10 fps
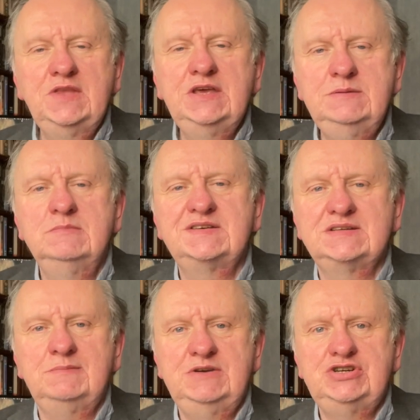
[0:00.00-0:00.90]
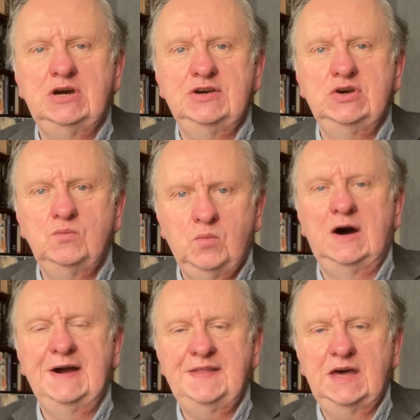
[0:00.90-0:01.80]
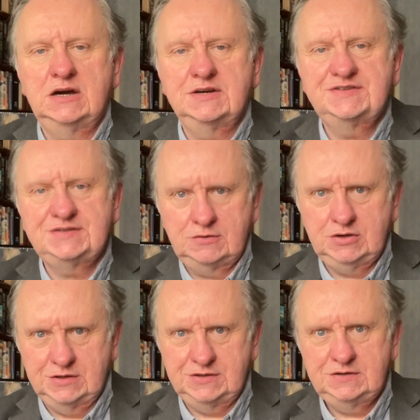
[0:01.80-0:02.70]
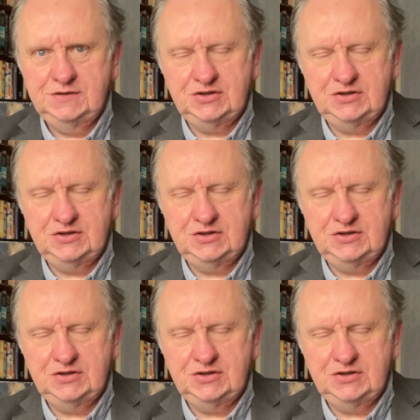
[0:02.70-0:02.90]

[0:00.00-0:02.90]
You must let me show you why they are so good